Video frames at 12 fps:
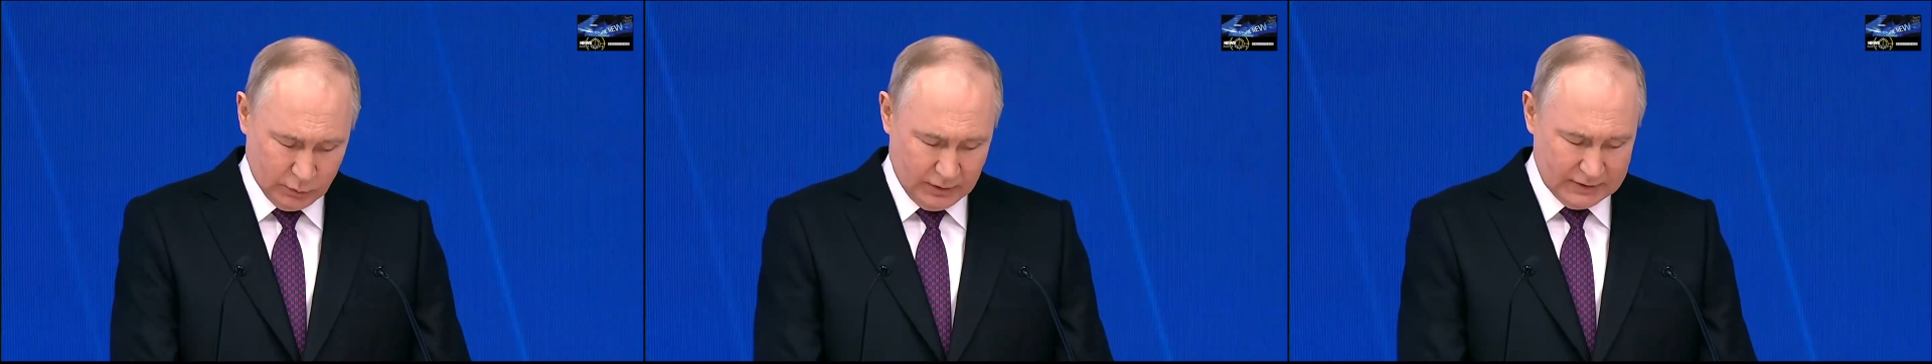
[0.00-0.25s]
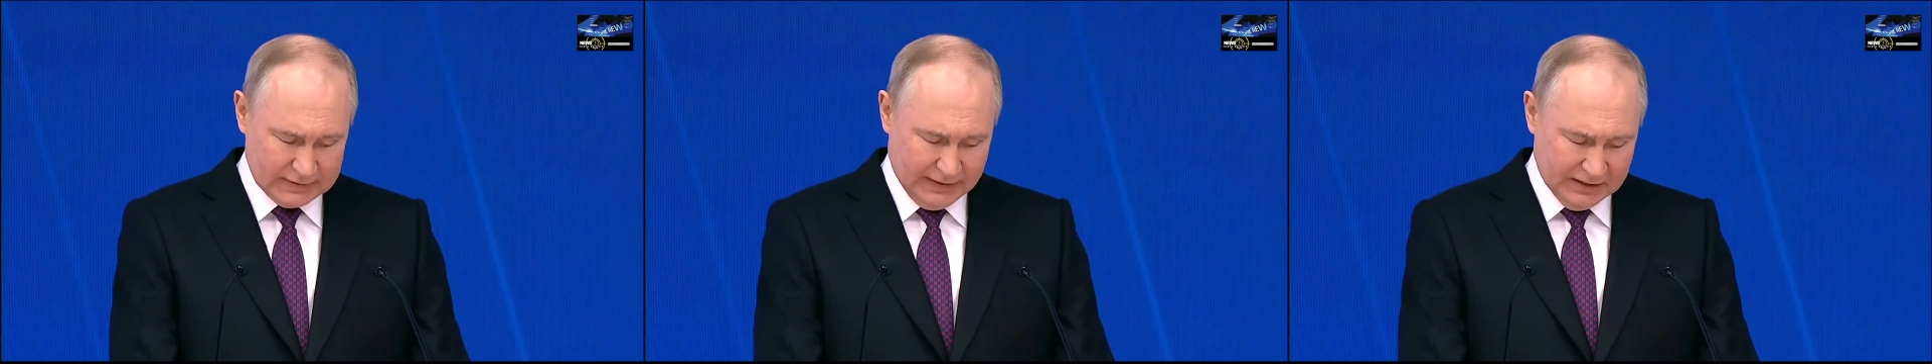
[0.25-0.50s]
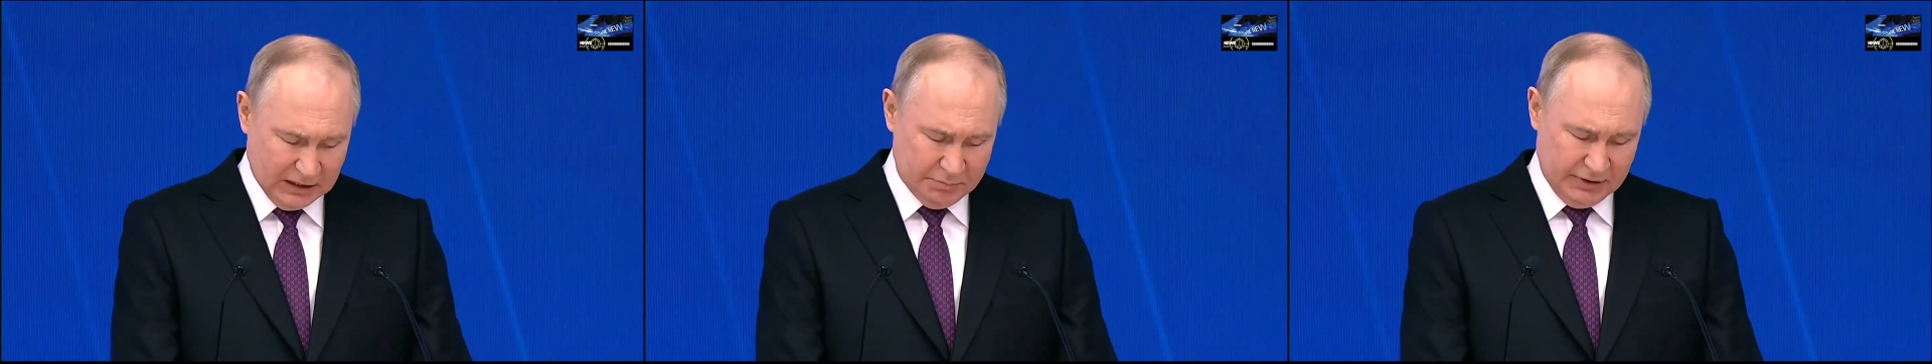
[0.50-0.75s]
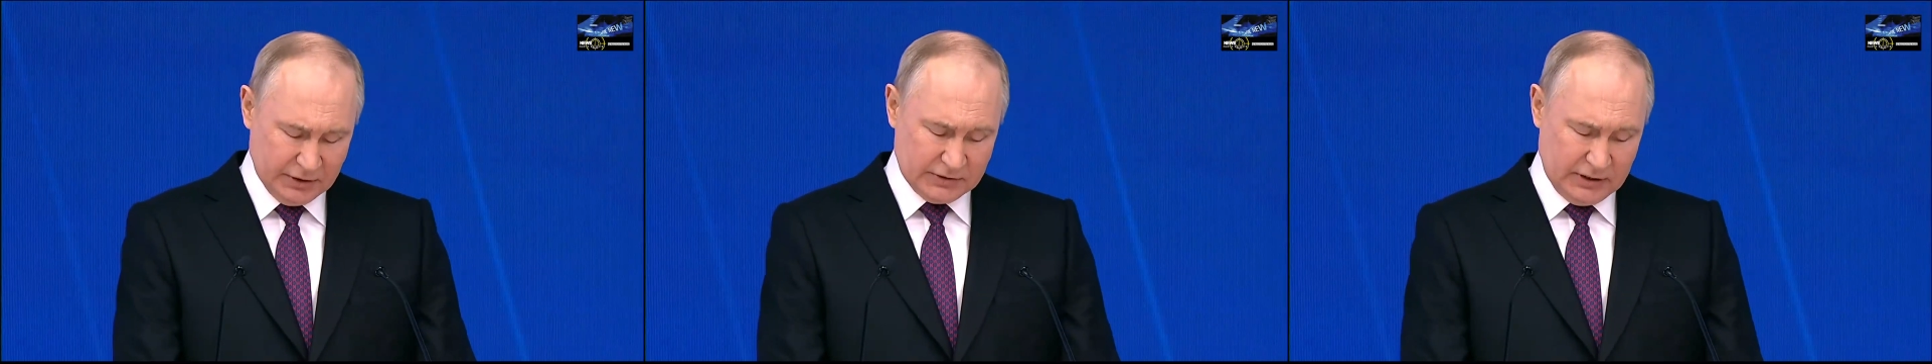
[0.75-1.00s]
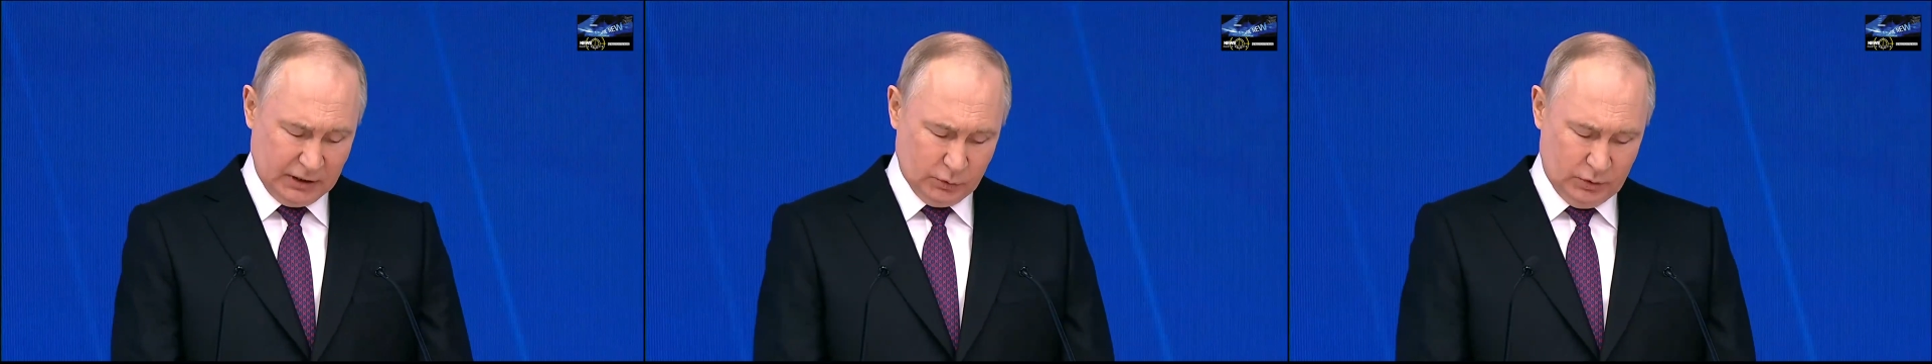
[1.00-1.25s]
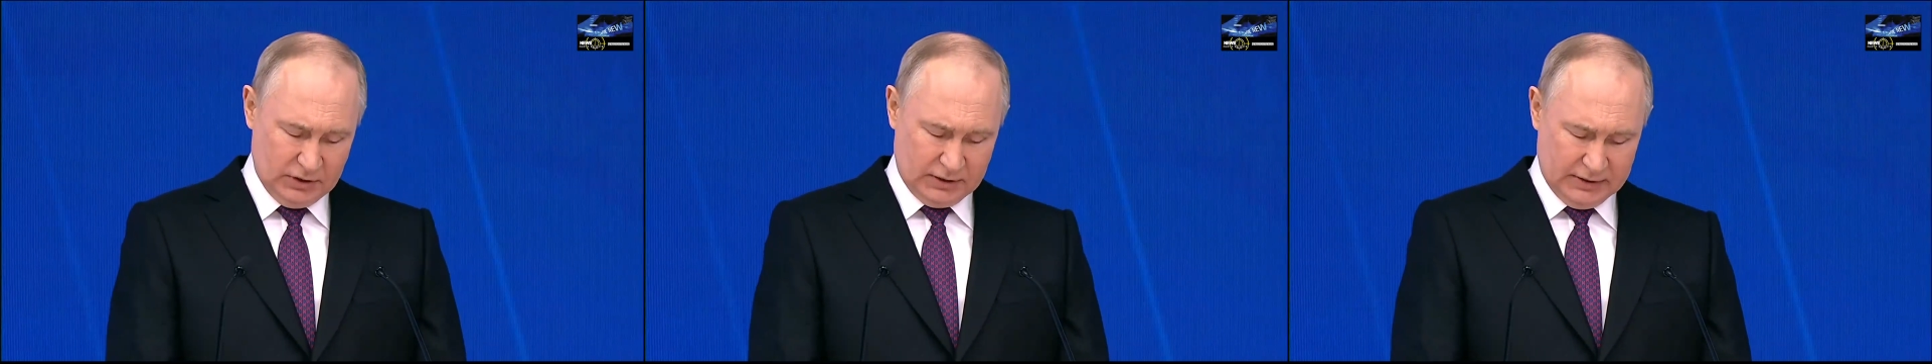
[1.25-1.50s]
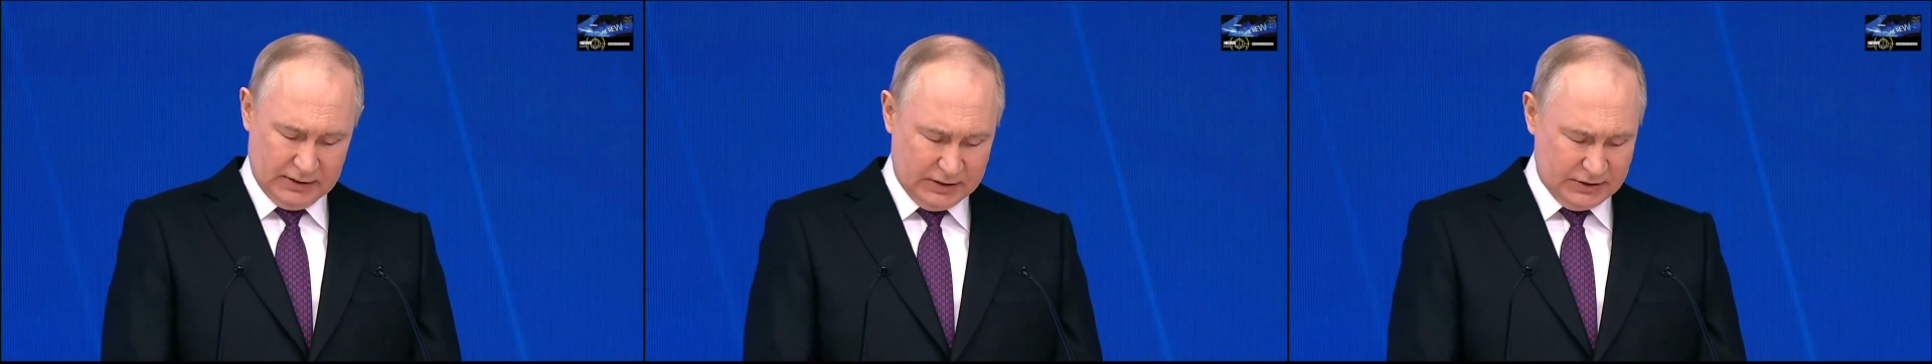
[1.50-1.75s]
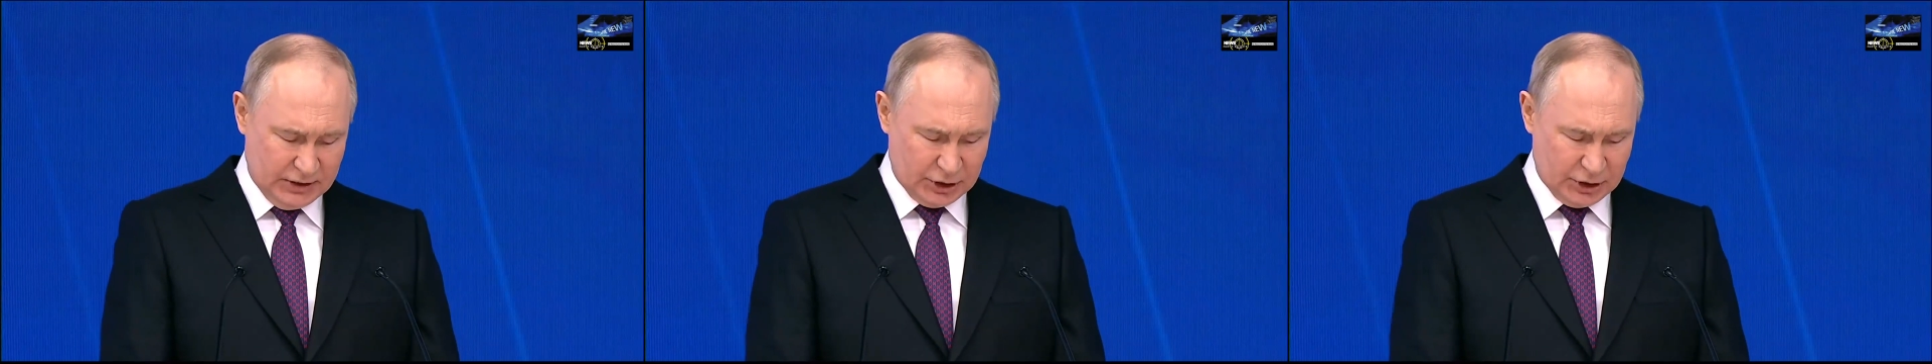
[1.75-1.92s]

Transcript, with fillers: We will resolve the tasks